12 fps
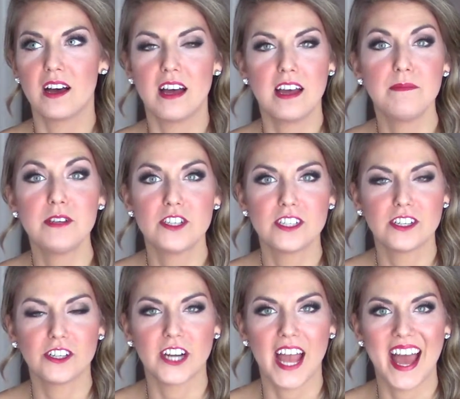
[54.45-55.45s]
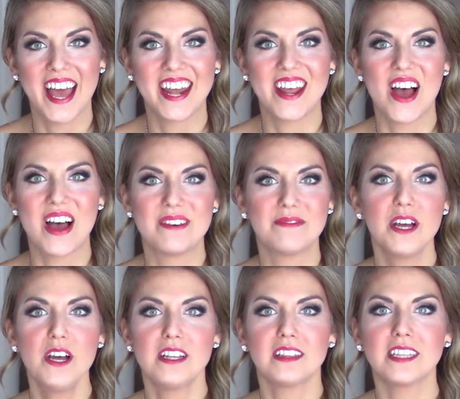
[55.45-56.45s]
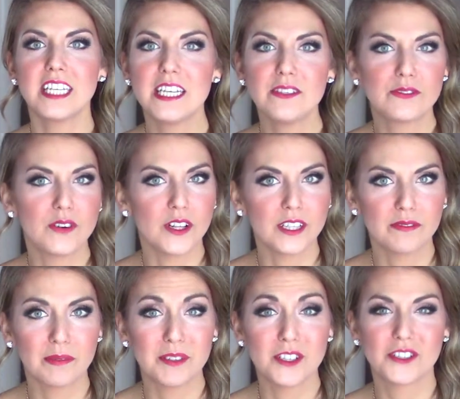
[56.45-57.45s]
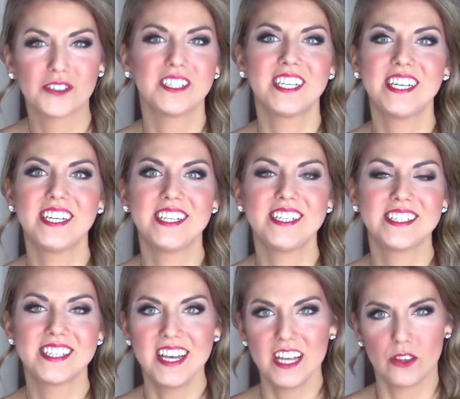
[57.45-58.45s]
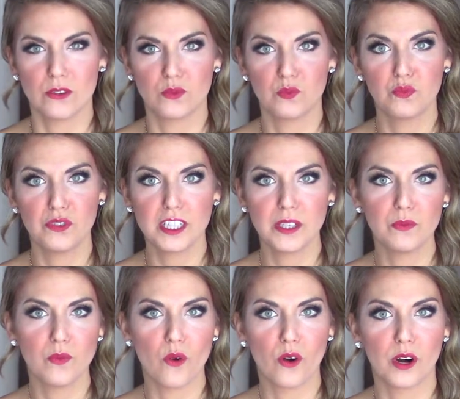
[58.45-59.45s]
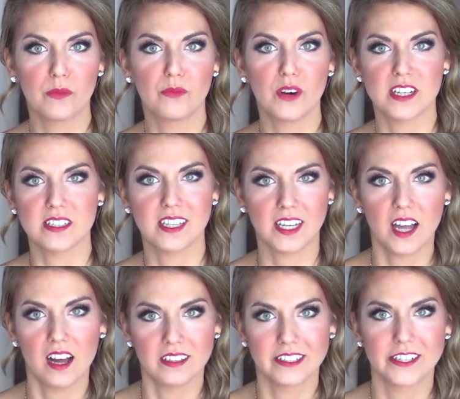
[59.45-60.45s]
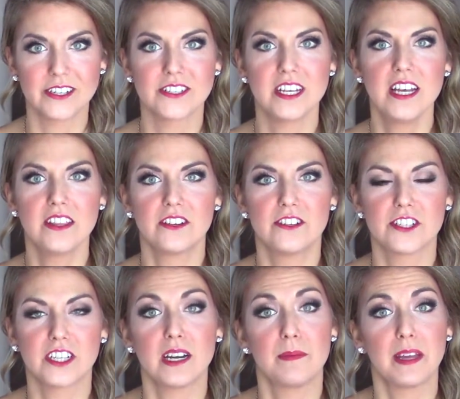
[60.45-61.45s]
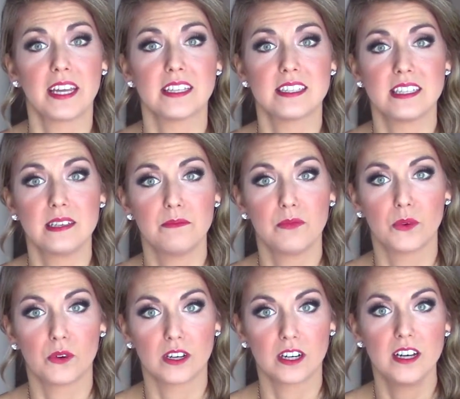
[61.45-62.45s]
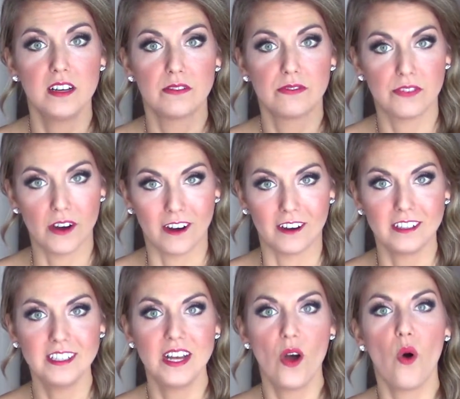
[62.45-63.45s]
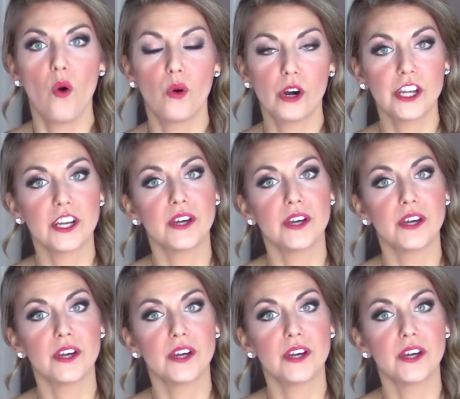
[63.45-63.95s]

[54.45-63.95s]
images in your head of leaves falling from the trees, those really warm rustic colors that are just gonna make it seem more fall. Or you could